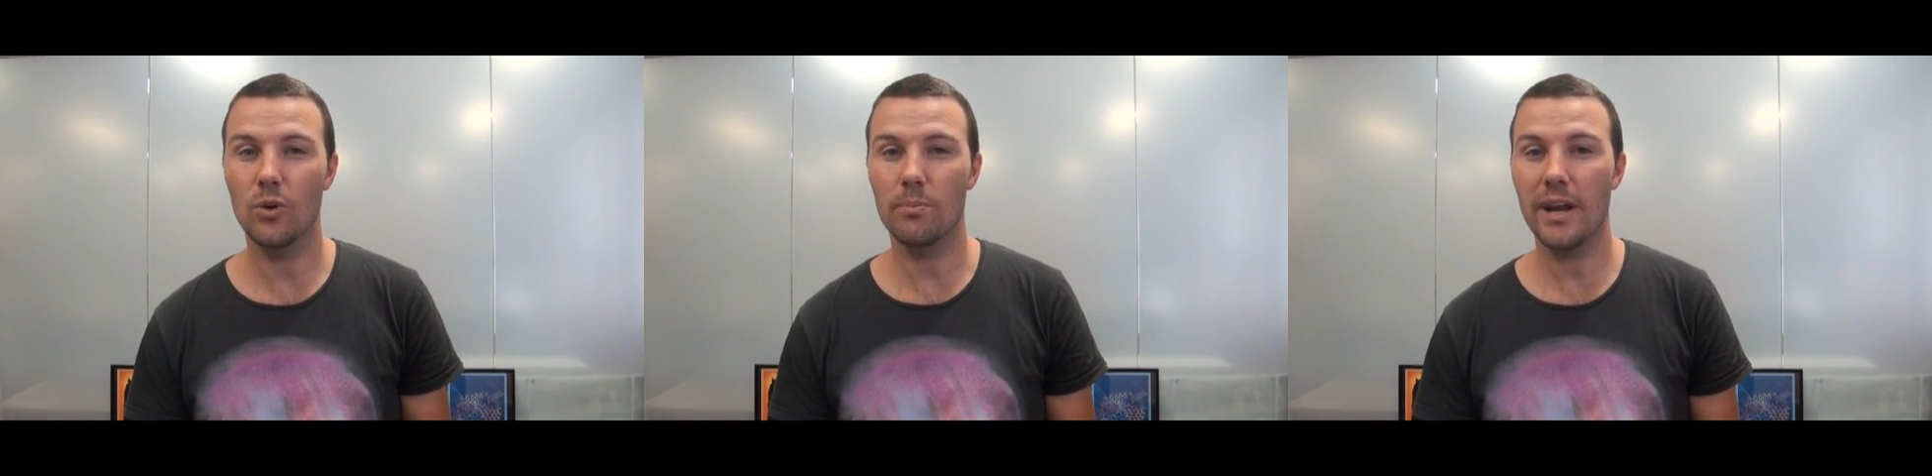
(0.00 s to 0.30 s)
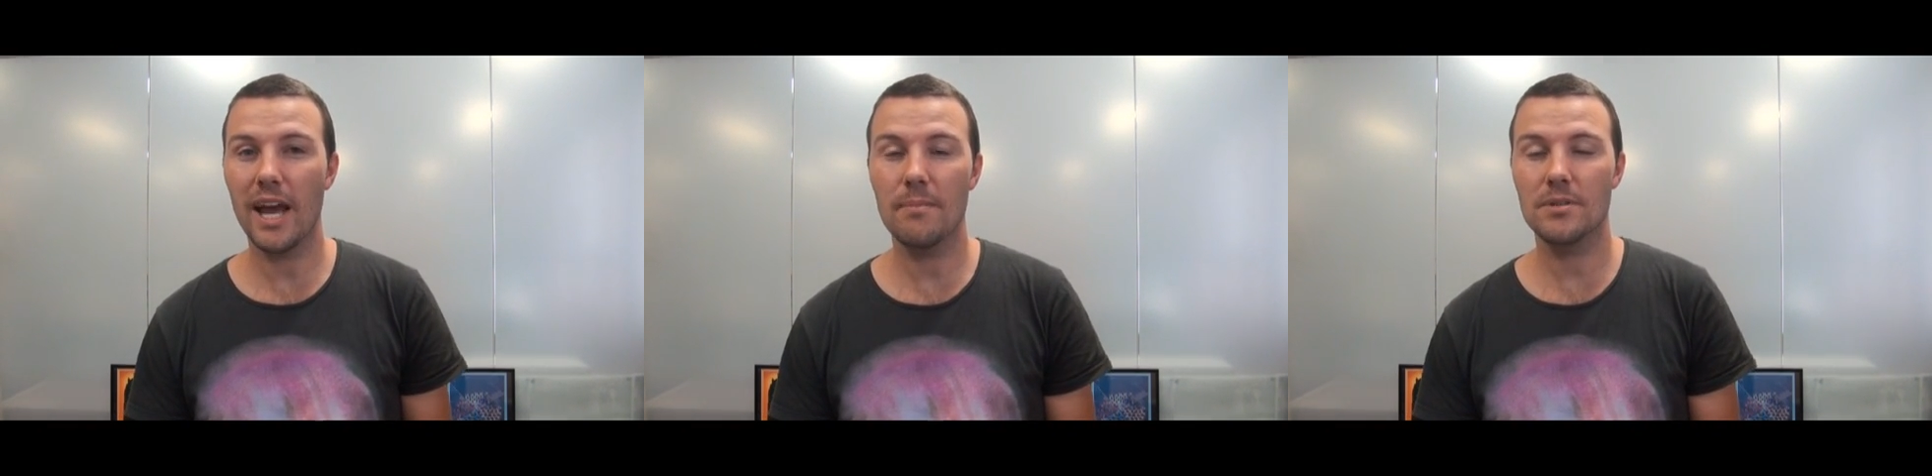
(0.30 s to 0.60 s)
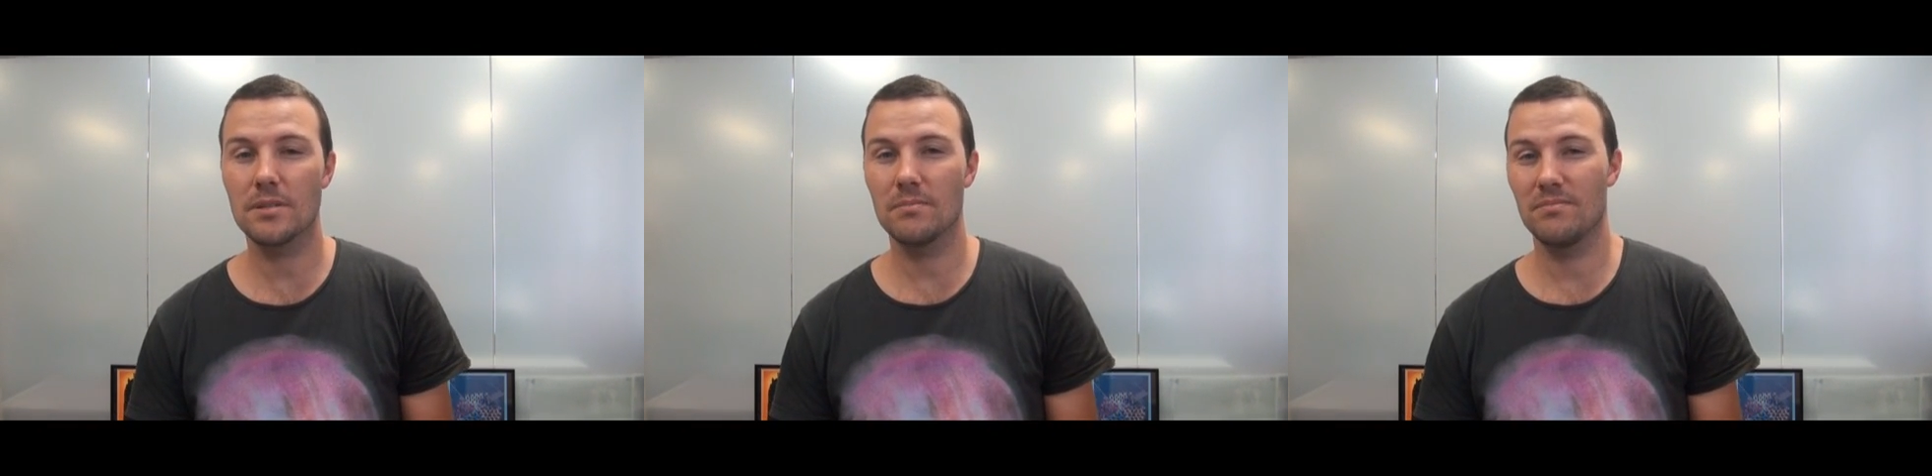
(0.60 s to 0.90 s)
or
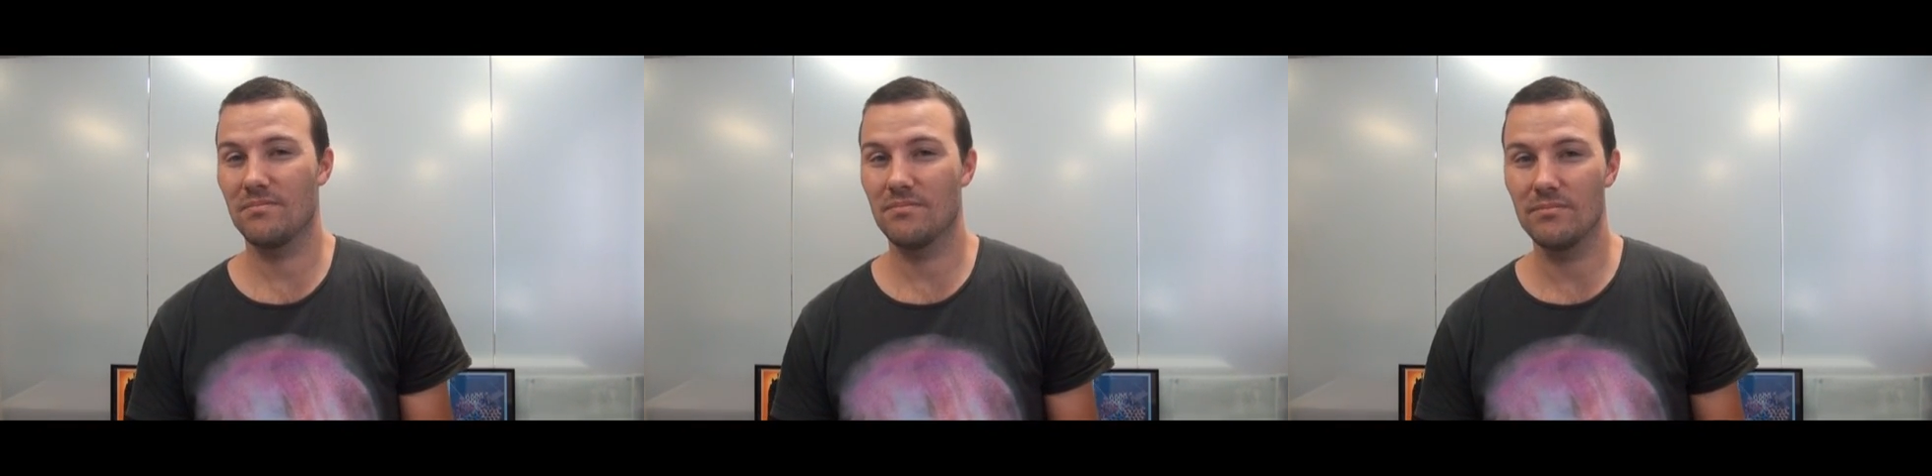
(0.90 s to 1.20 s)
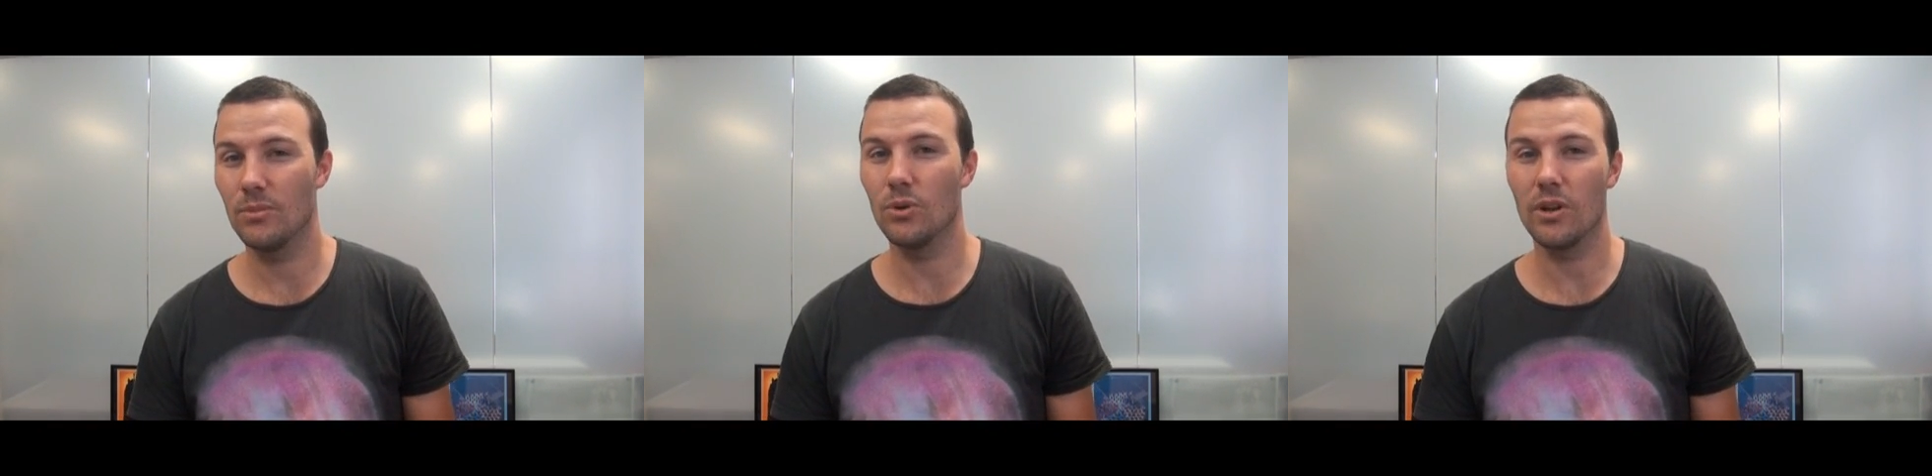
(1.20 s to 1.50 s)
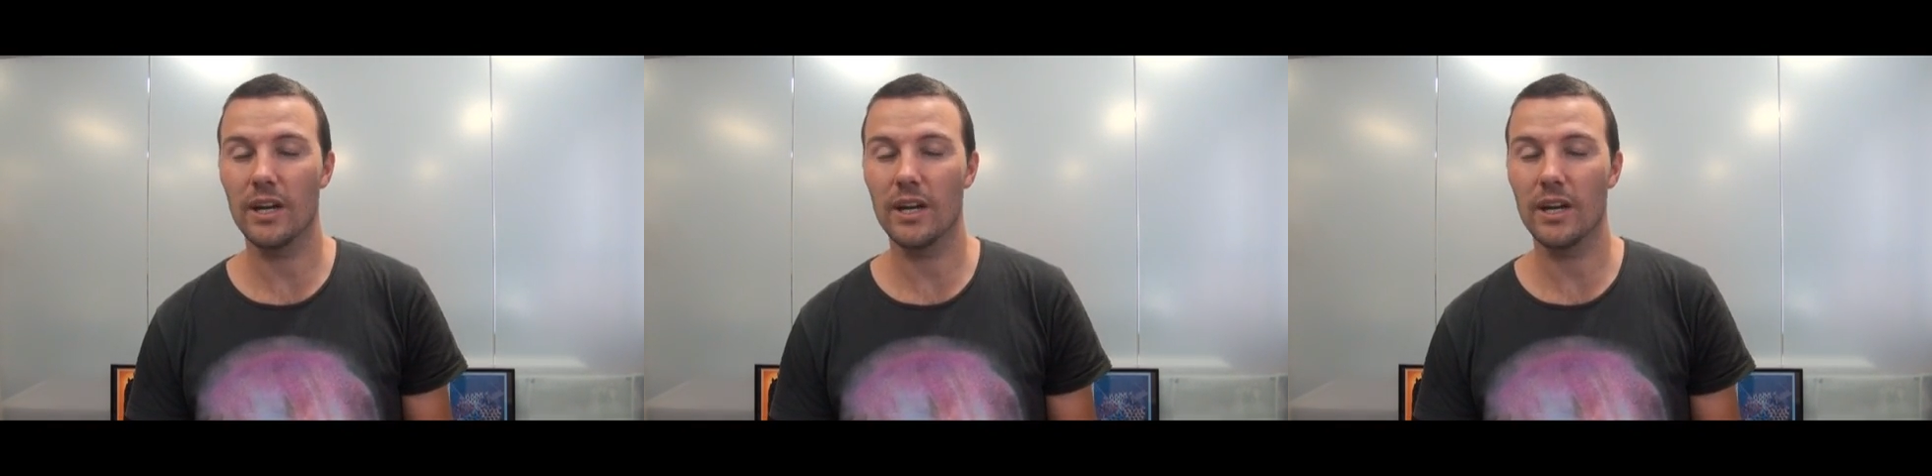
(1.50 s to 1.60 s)
perhaps more